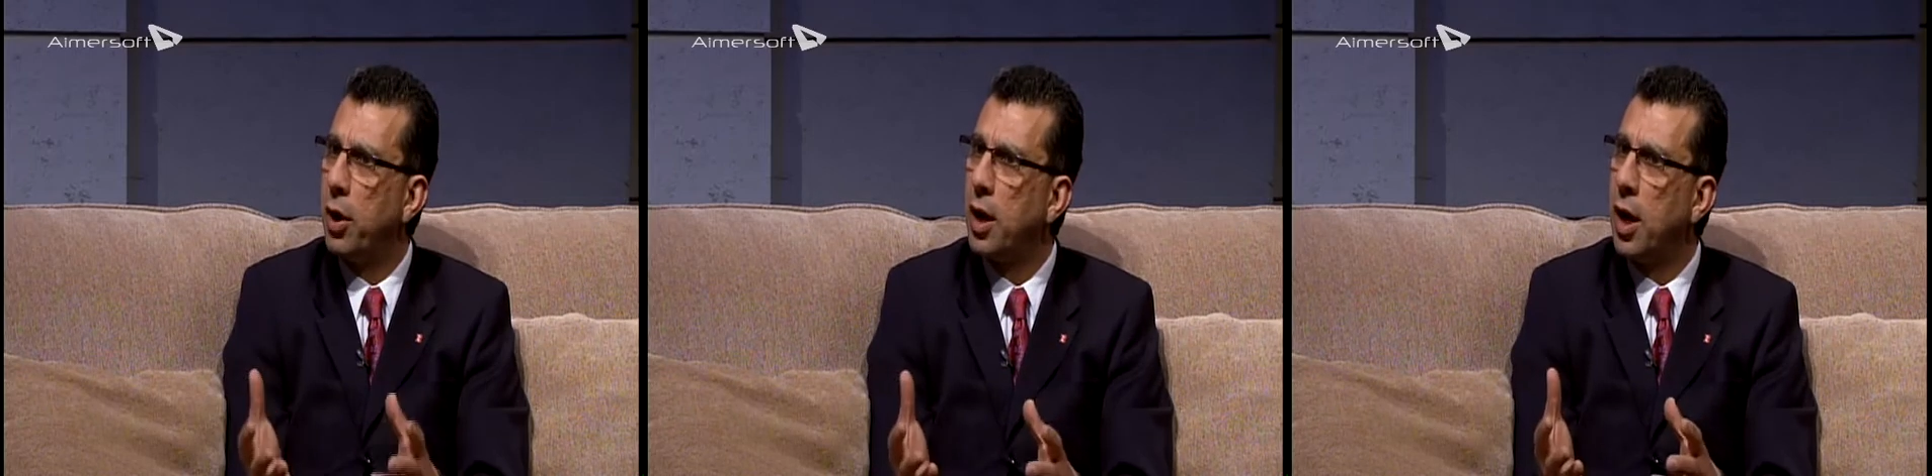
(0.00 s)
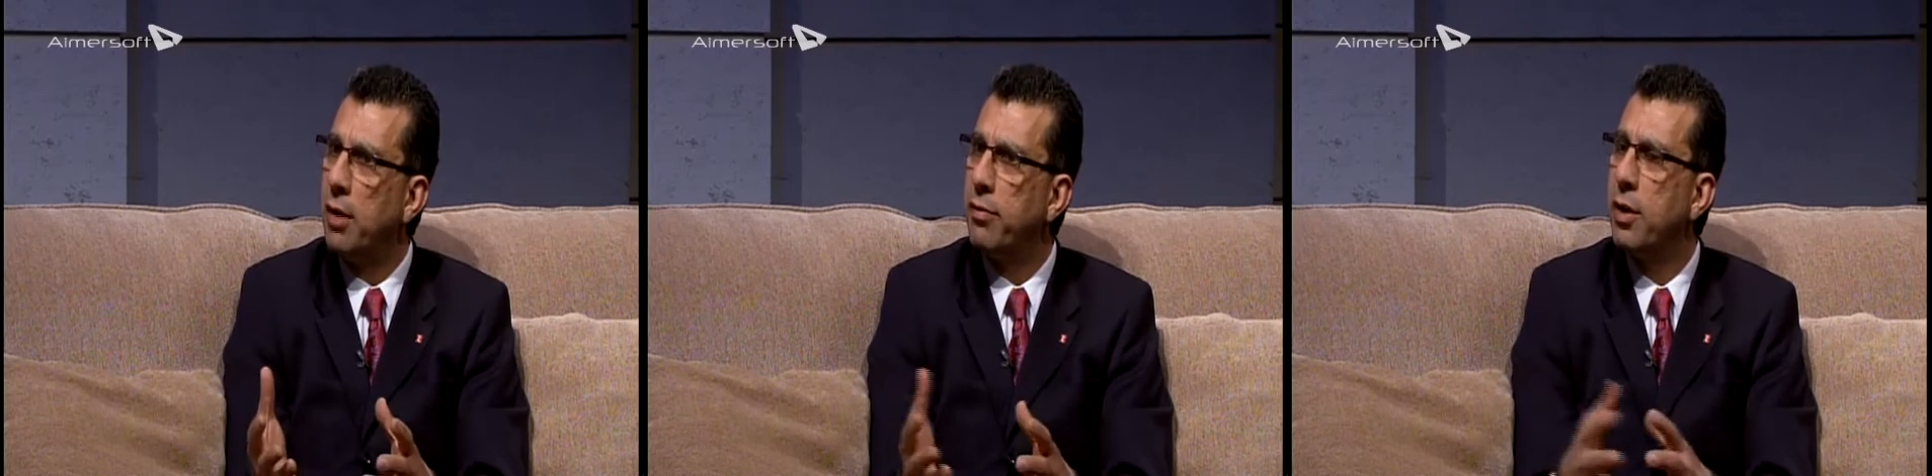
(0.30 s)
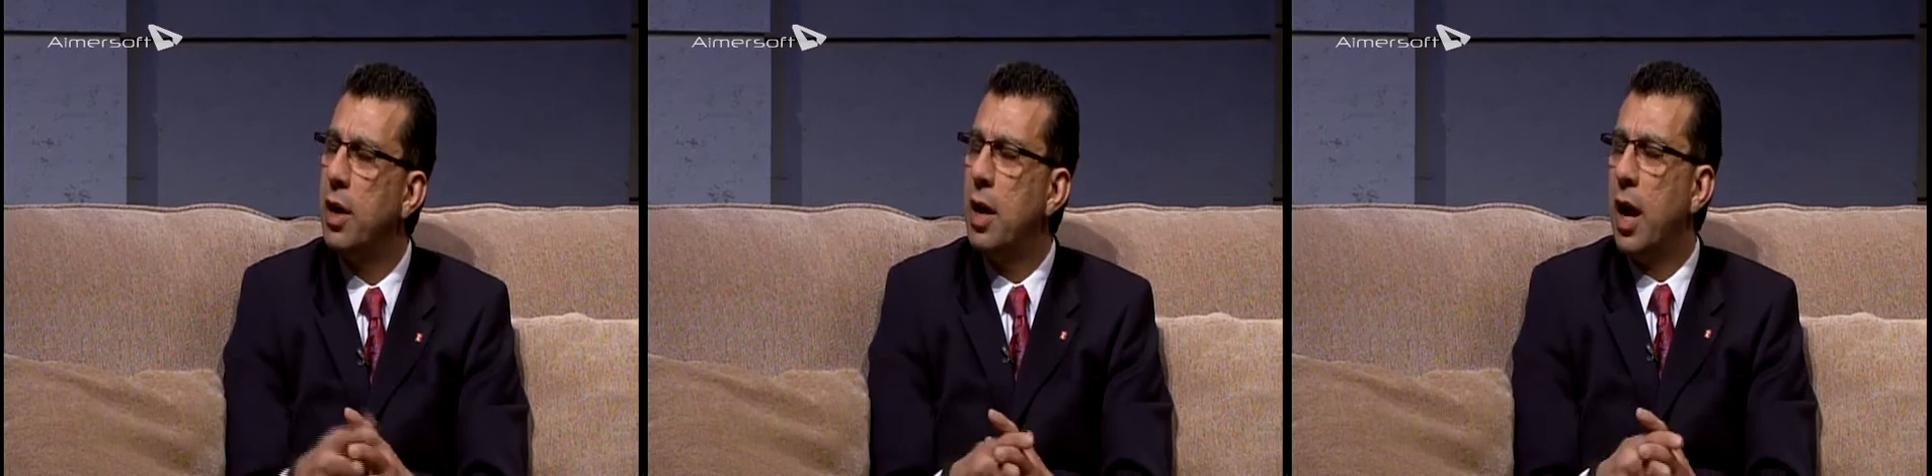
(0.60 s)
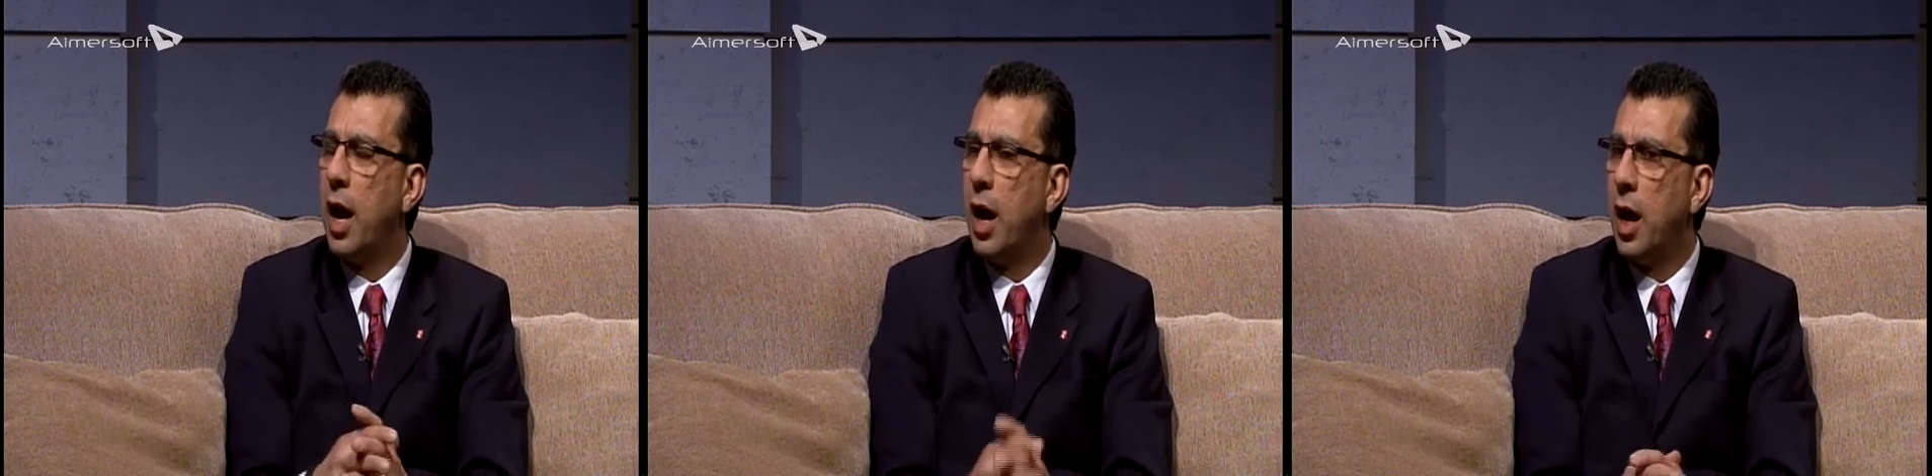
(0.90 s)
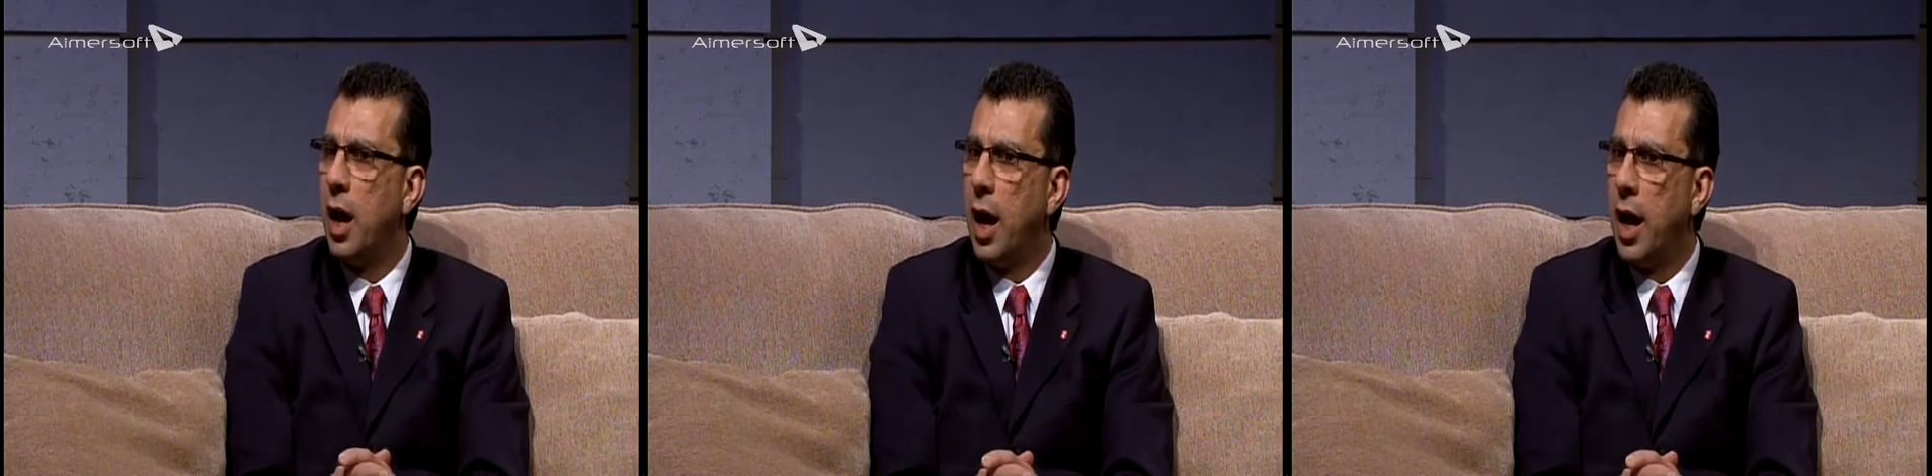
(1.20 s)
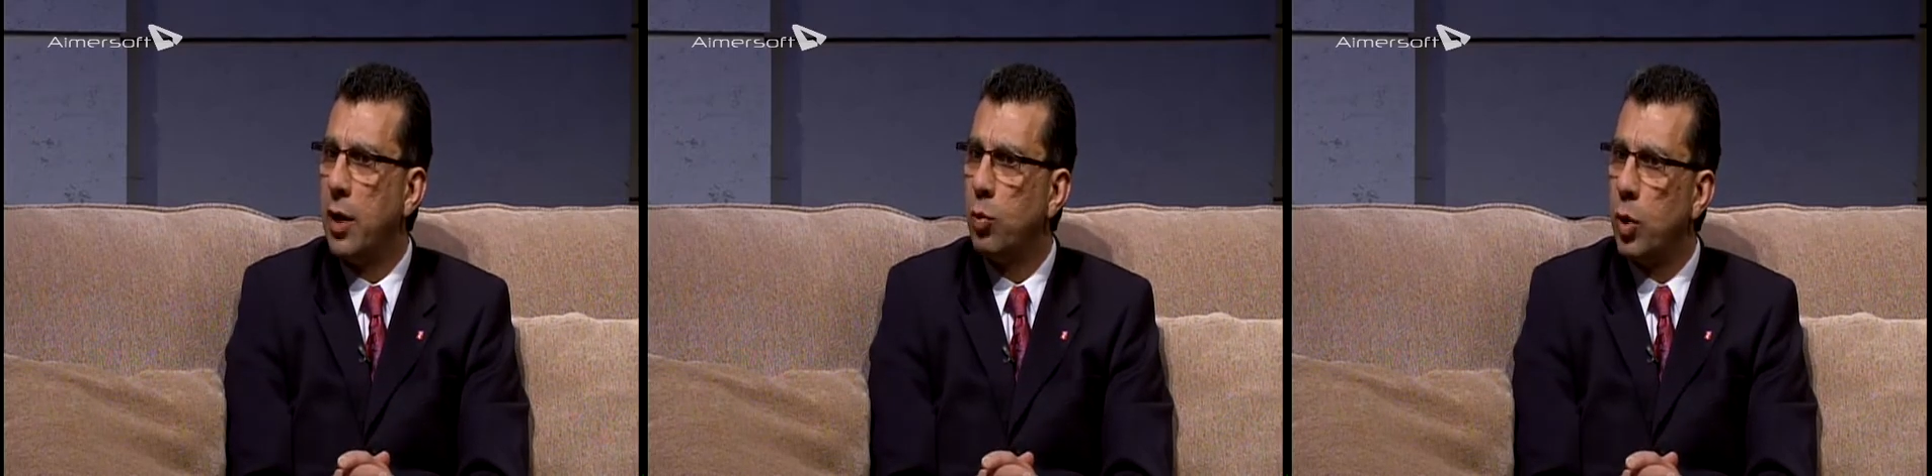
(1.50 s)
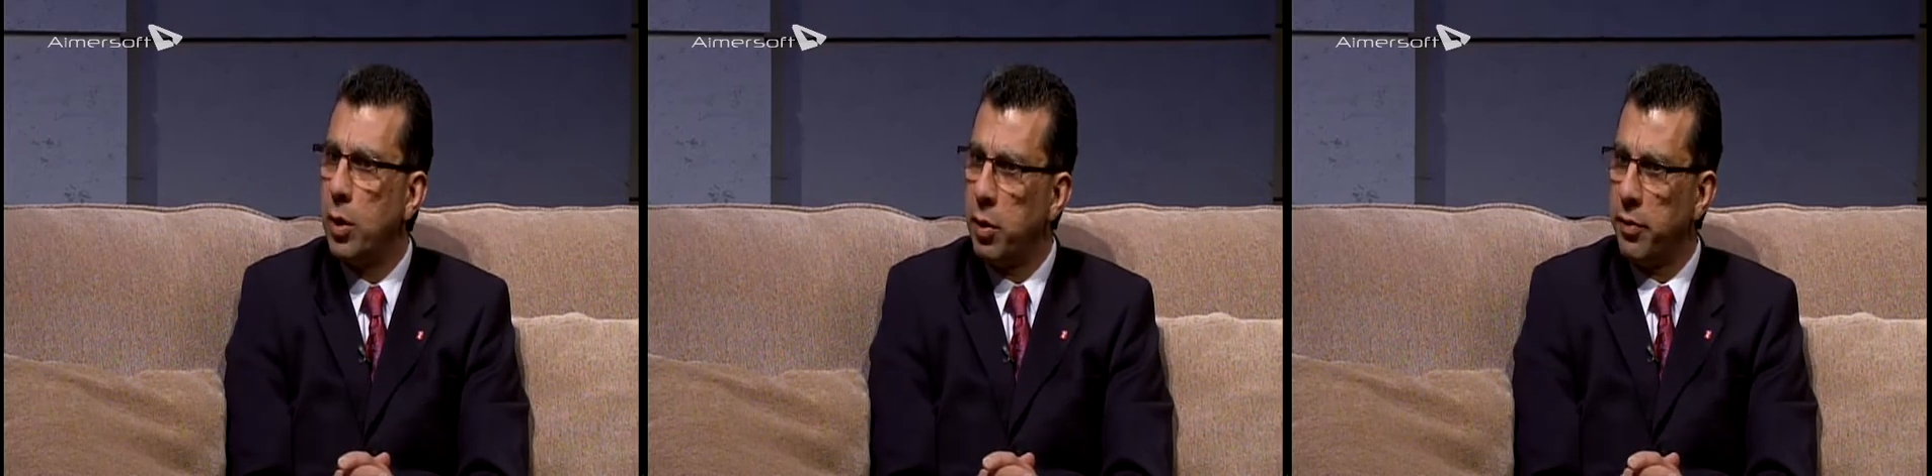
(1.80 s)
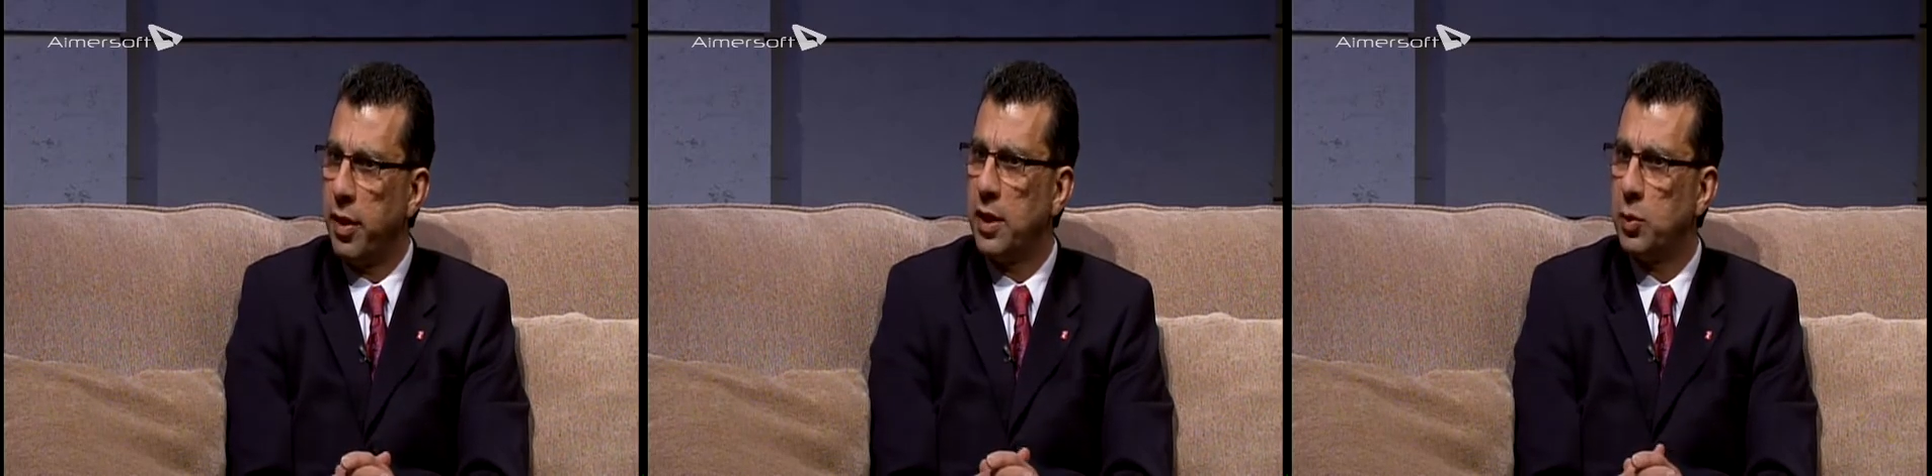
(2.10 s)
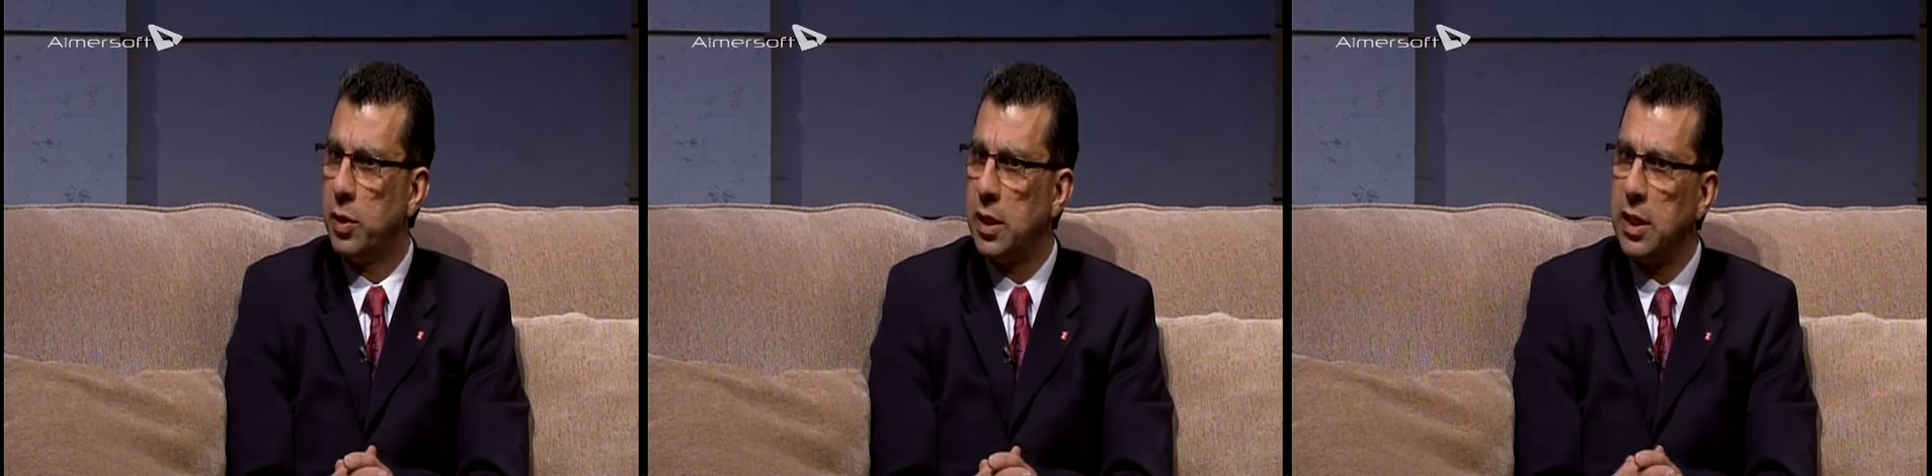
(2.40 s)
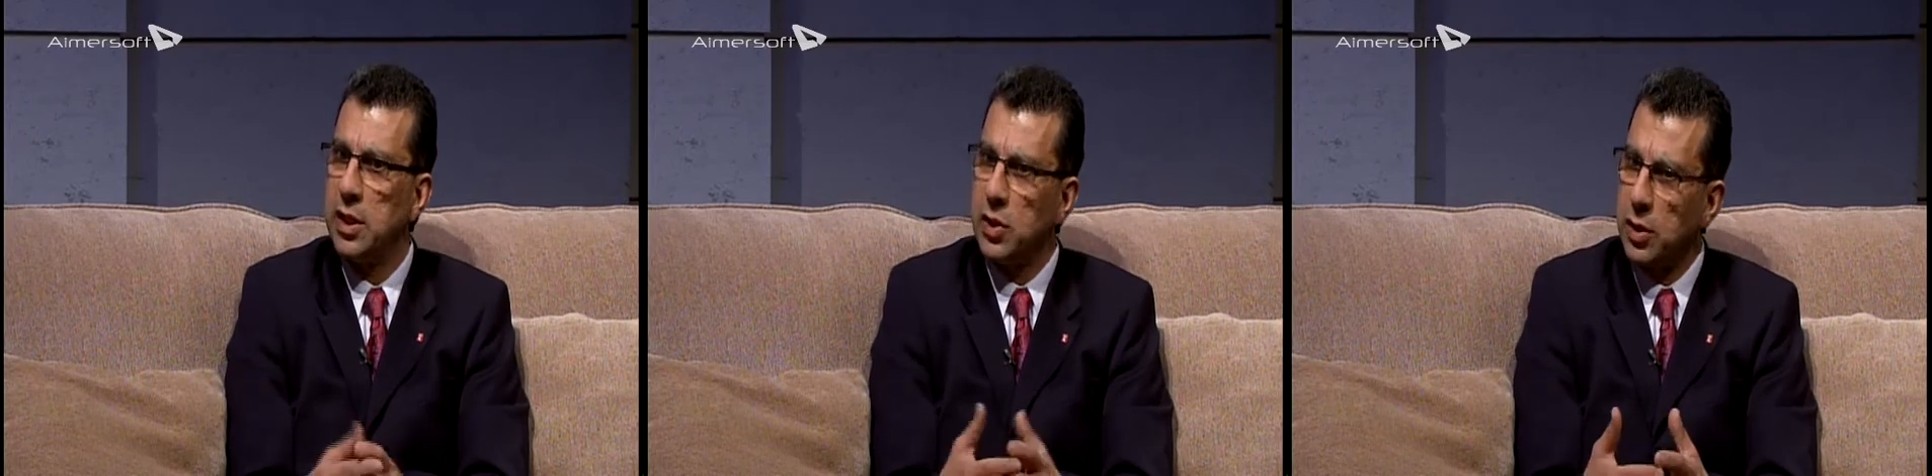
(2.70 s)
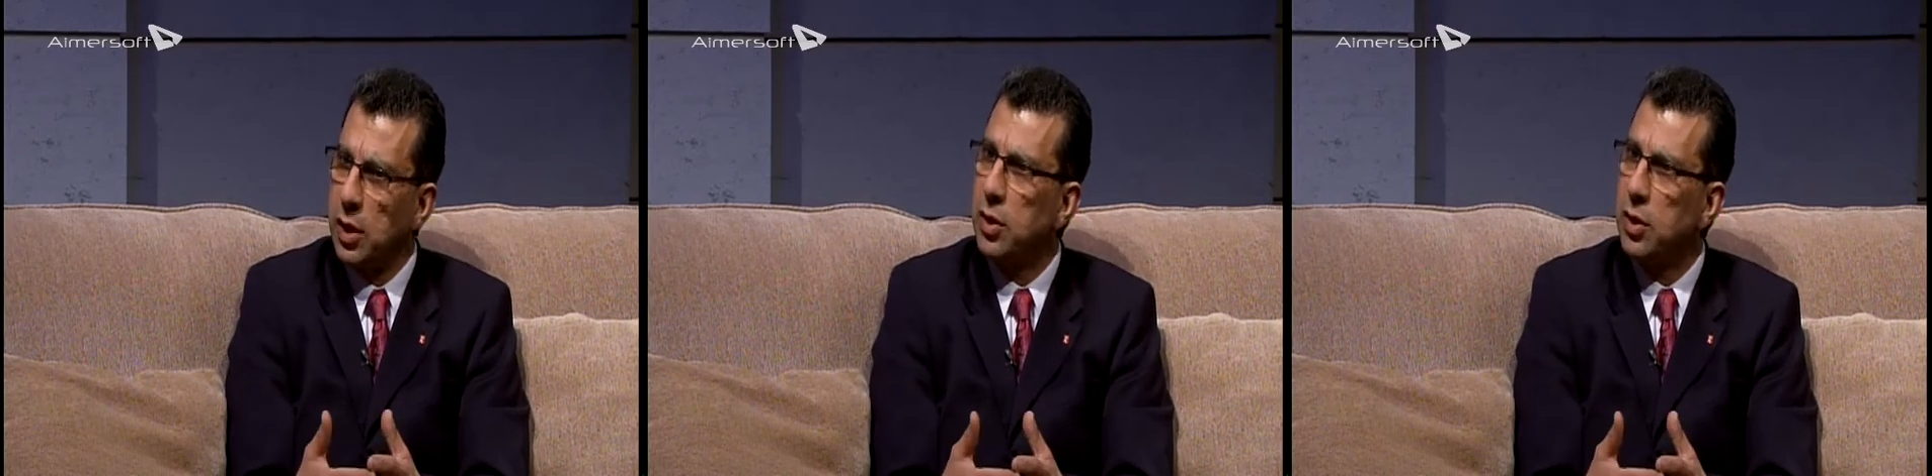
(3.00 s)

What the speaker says: archive. And one of the things we did is